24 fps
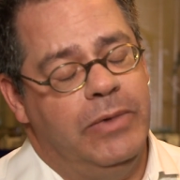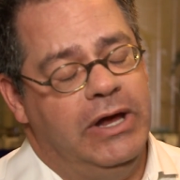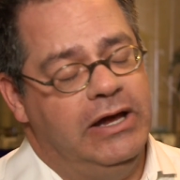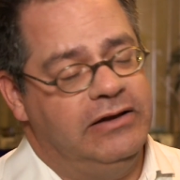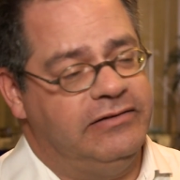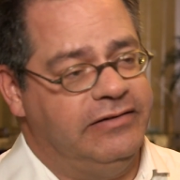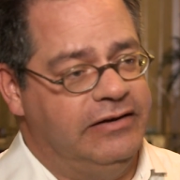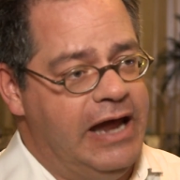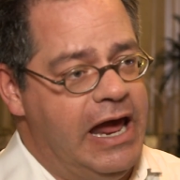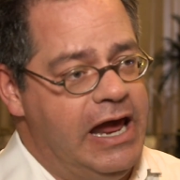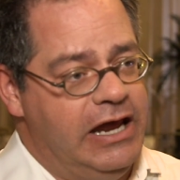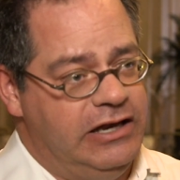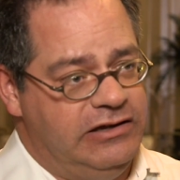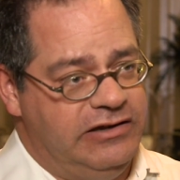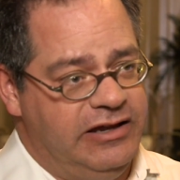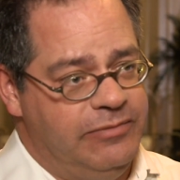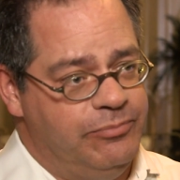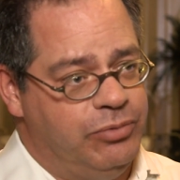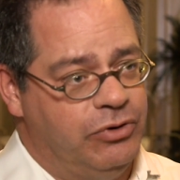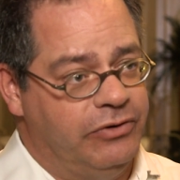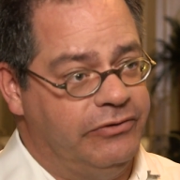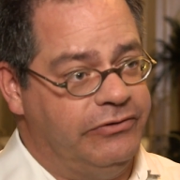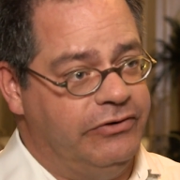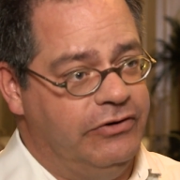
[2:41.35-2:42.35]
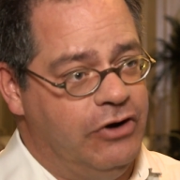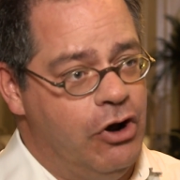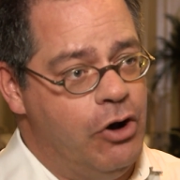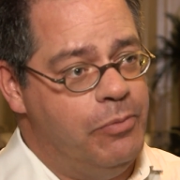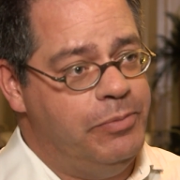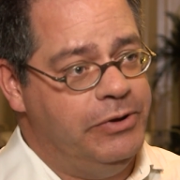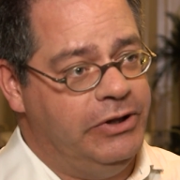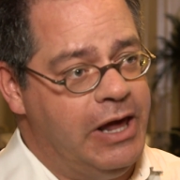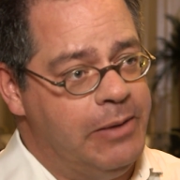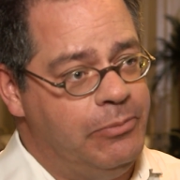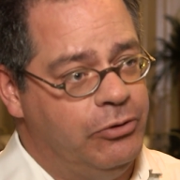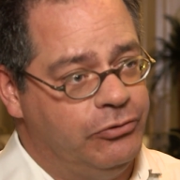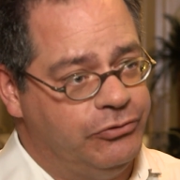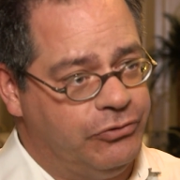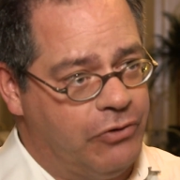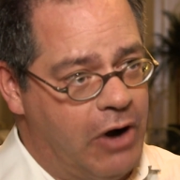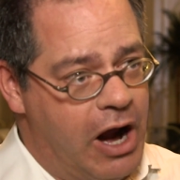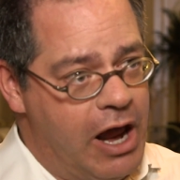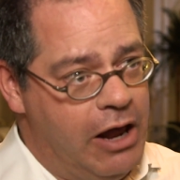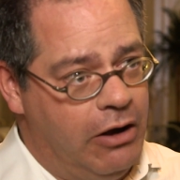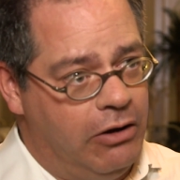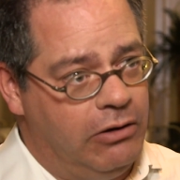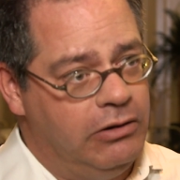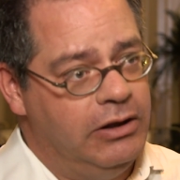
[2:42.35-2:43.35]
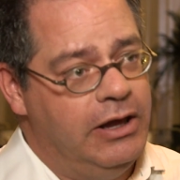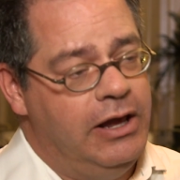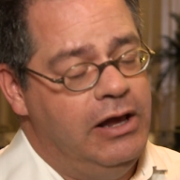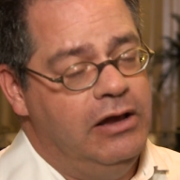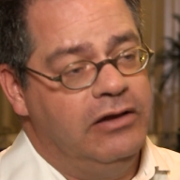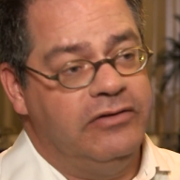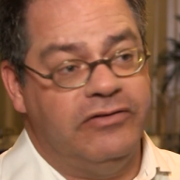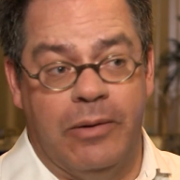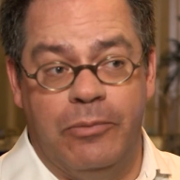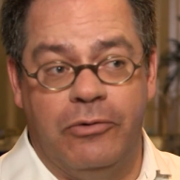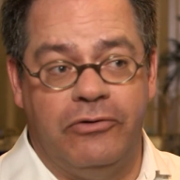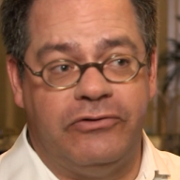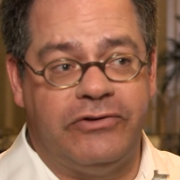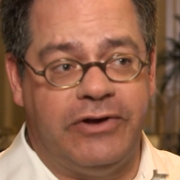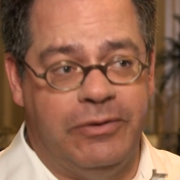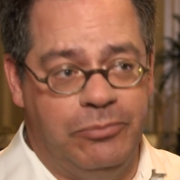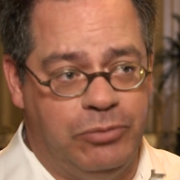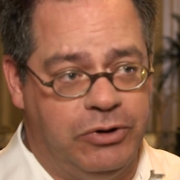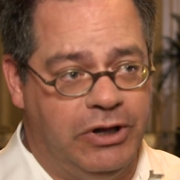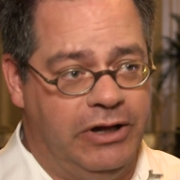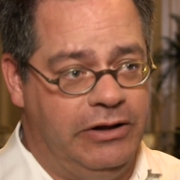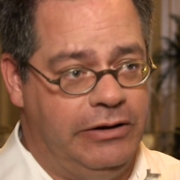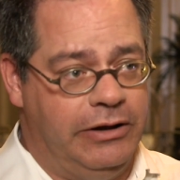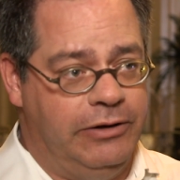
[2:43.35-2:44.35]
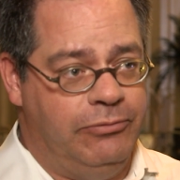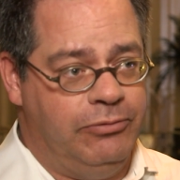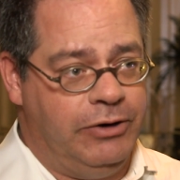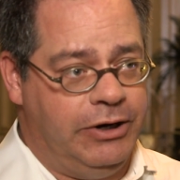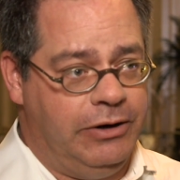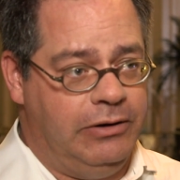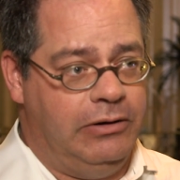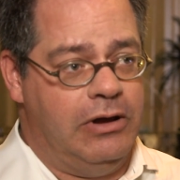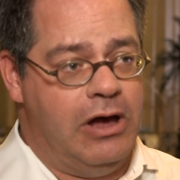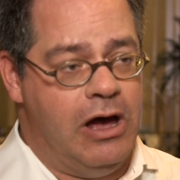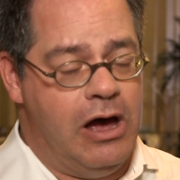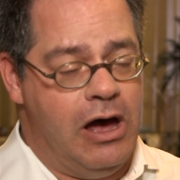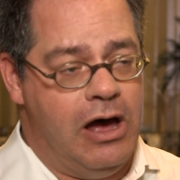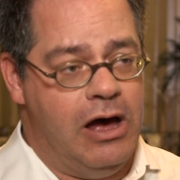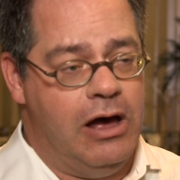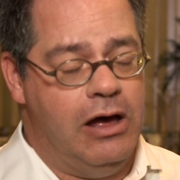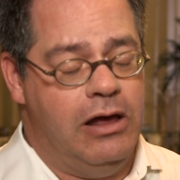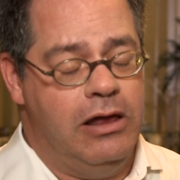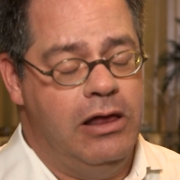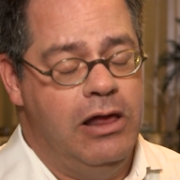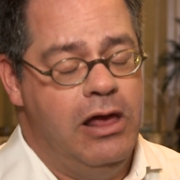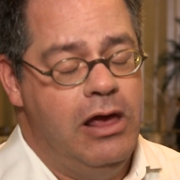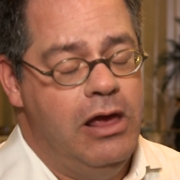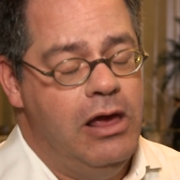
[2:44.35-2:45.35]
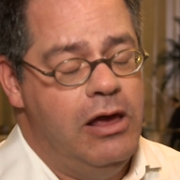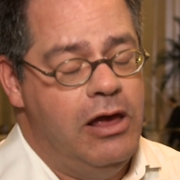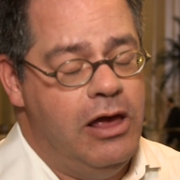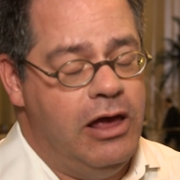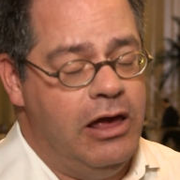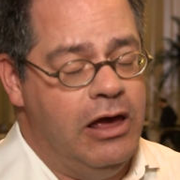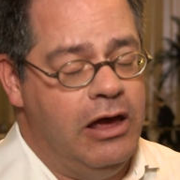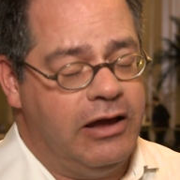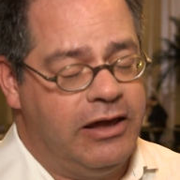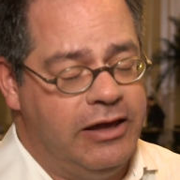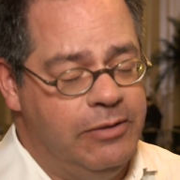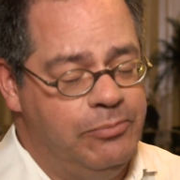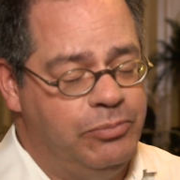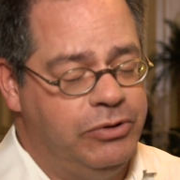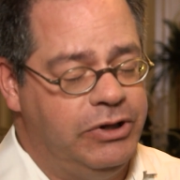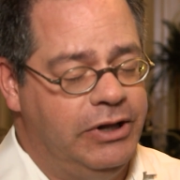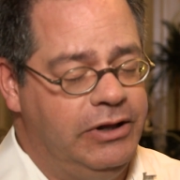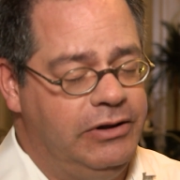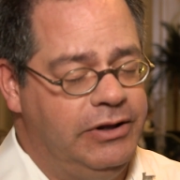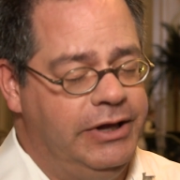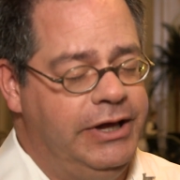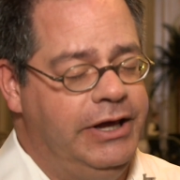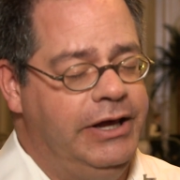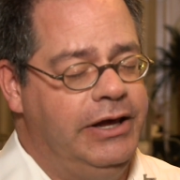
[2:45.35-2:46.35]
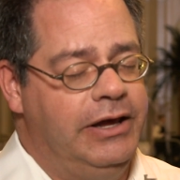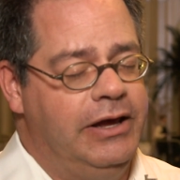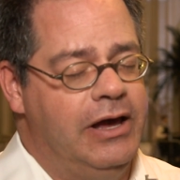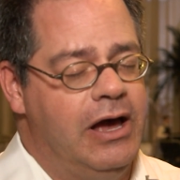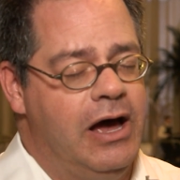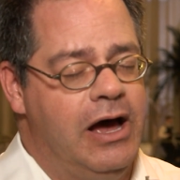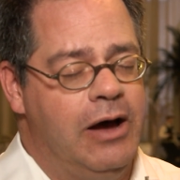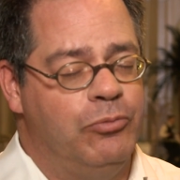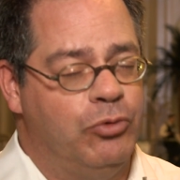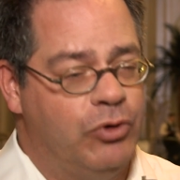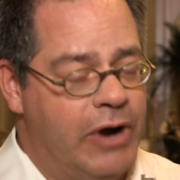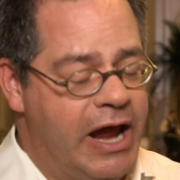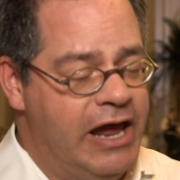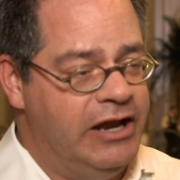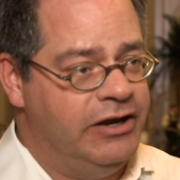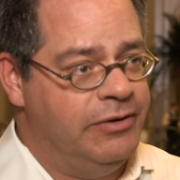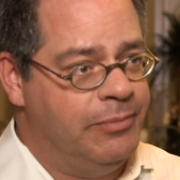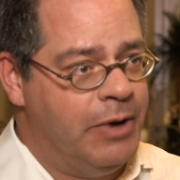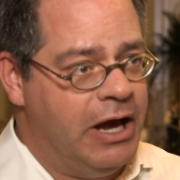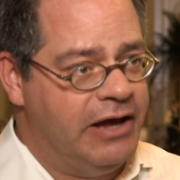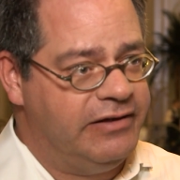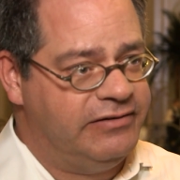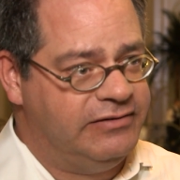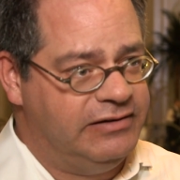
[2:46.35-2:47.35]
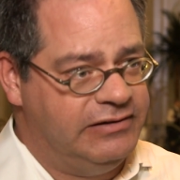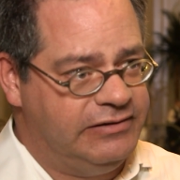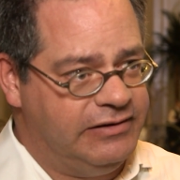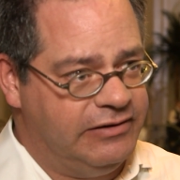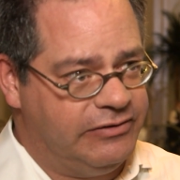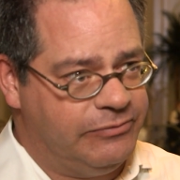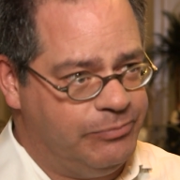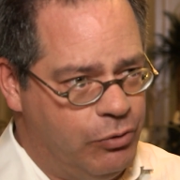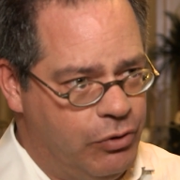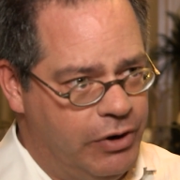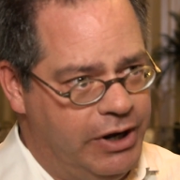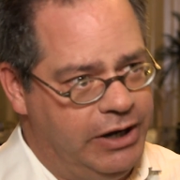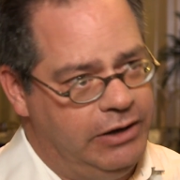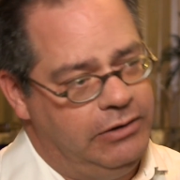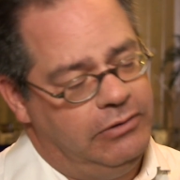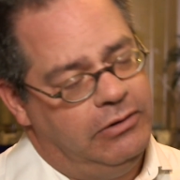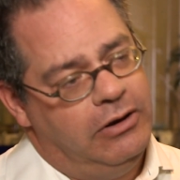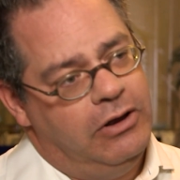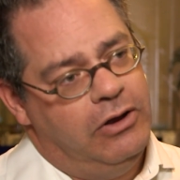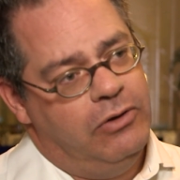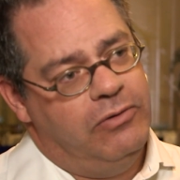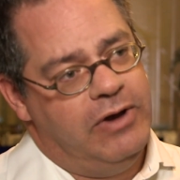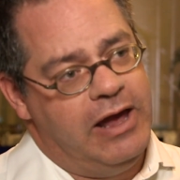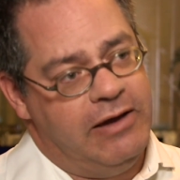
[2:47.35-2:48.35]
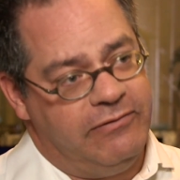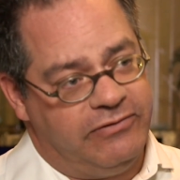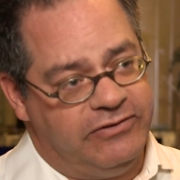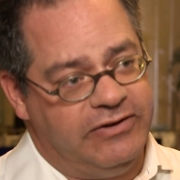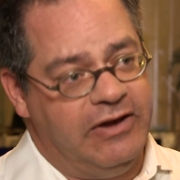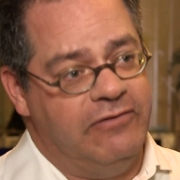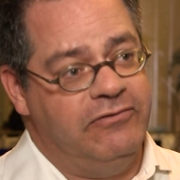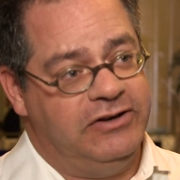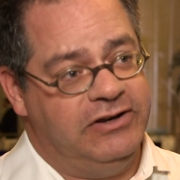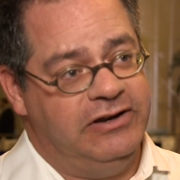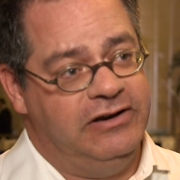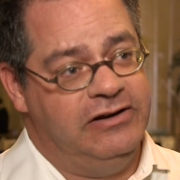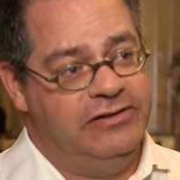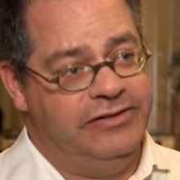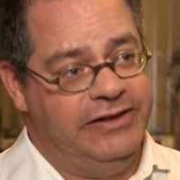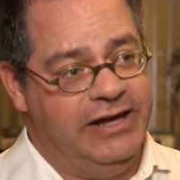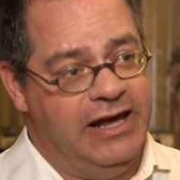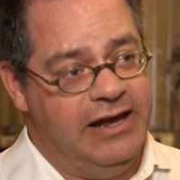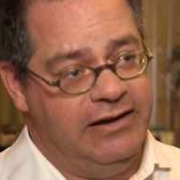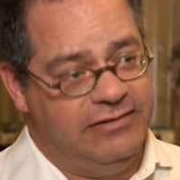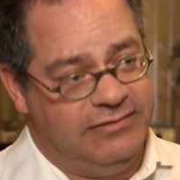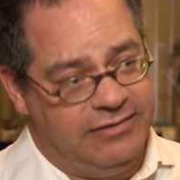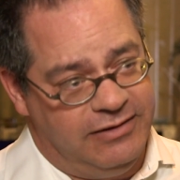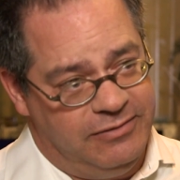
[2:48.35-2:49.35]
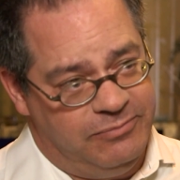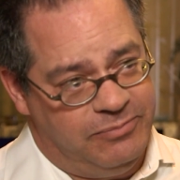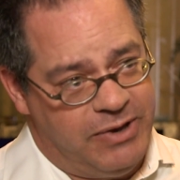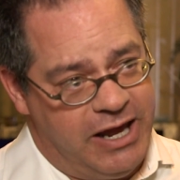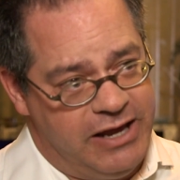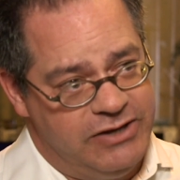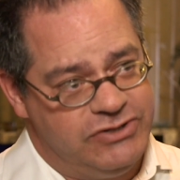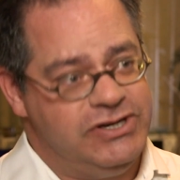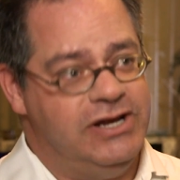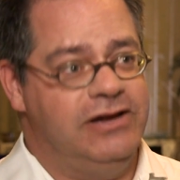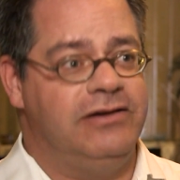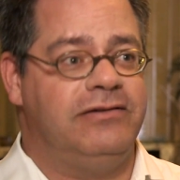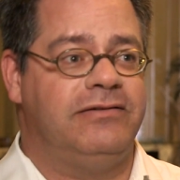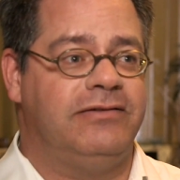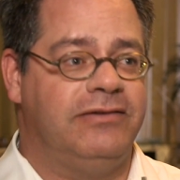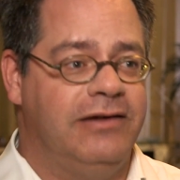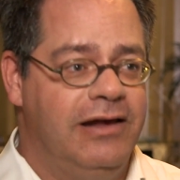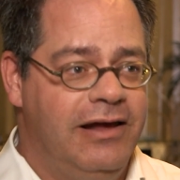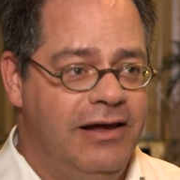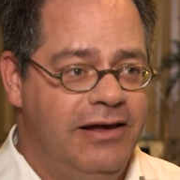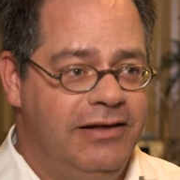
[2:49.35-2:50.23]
It's an 18-person open-label trial. It's almost completely randomized at this point. We have 17 of the 18 patients.